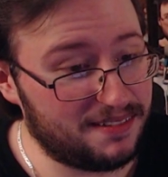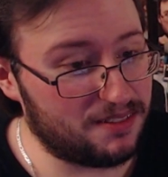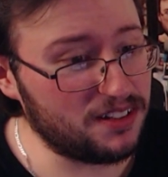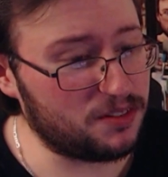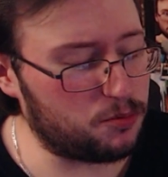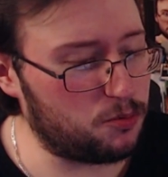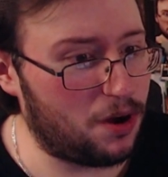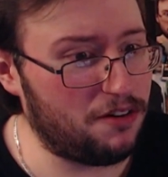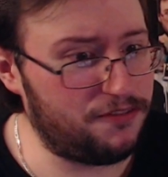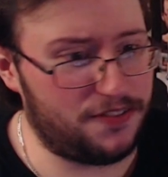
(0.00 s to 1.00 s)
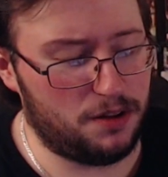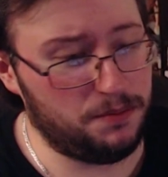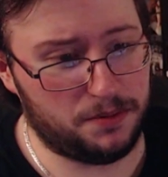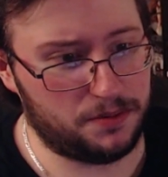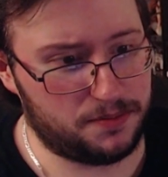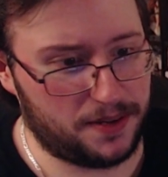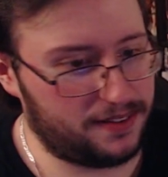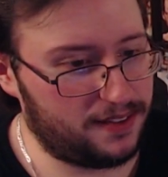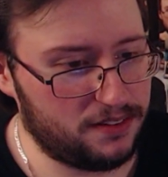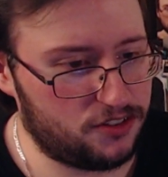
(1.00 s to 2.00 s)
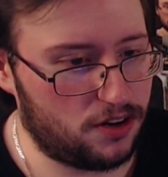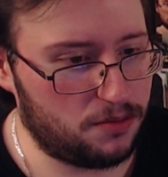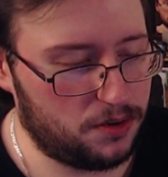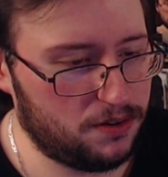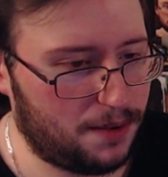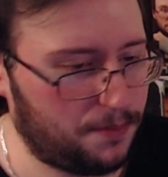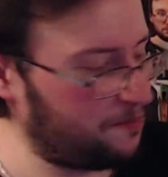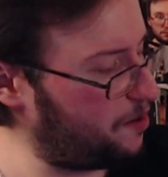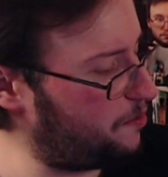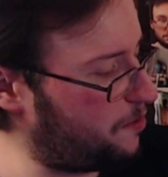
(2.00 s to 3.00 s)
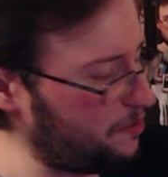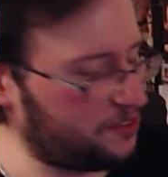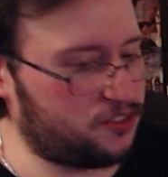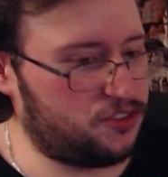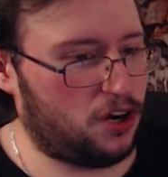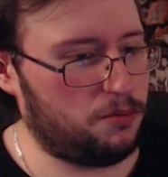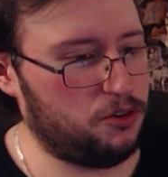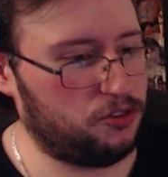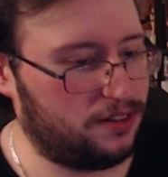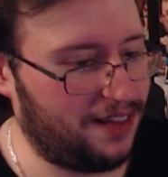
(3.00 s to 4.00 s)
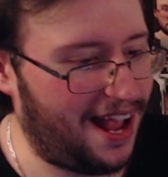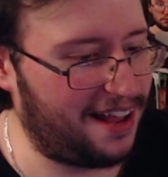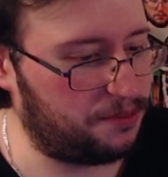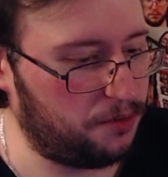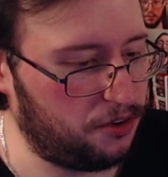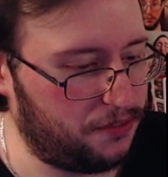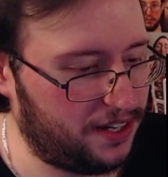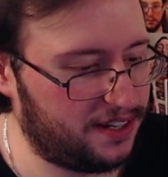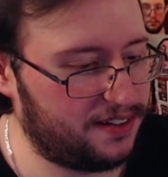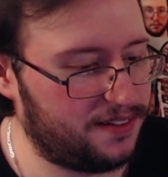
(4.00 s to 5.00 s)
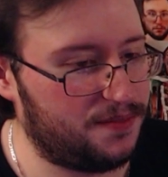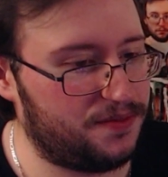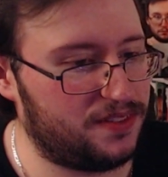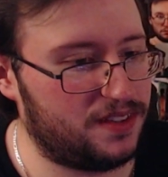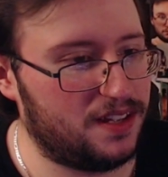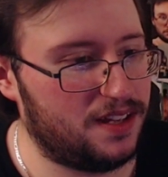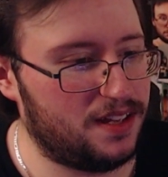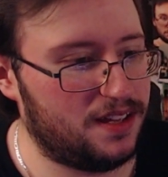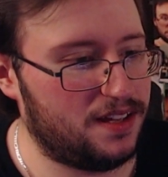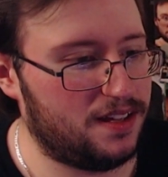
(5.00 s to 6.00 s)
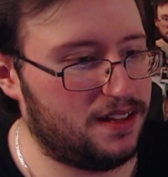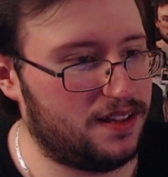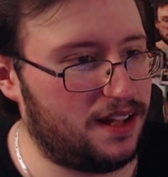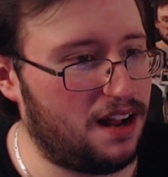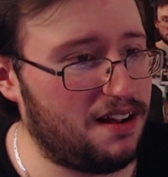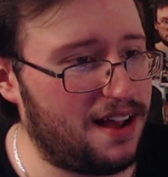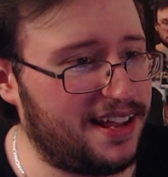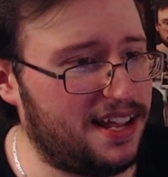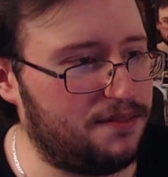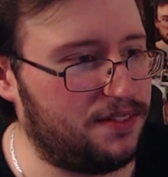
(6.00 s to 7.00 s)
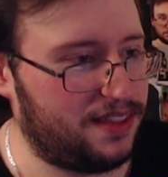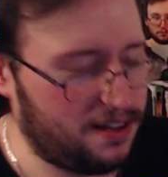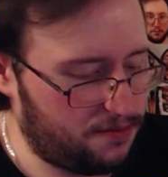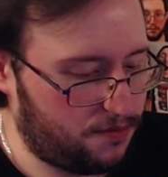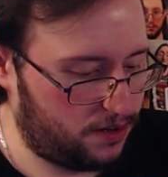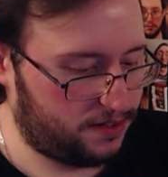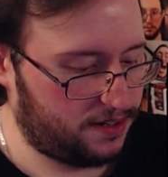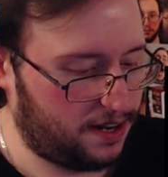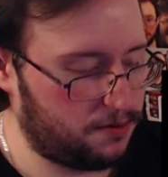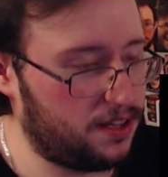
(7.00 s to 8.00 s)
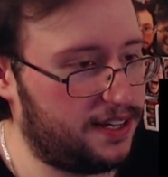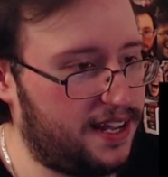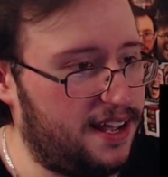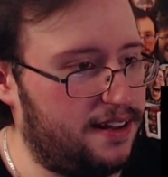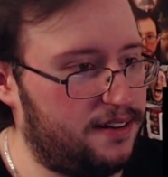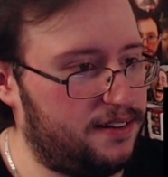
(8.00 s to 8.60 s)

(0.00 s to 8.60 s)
looks well filmed, which makes sense, John Woo. I mean, what, what was John Woo's last movie? Like, I, I can't even think of one. I really can't.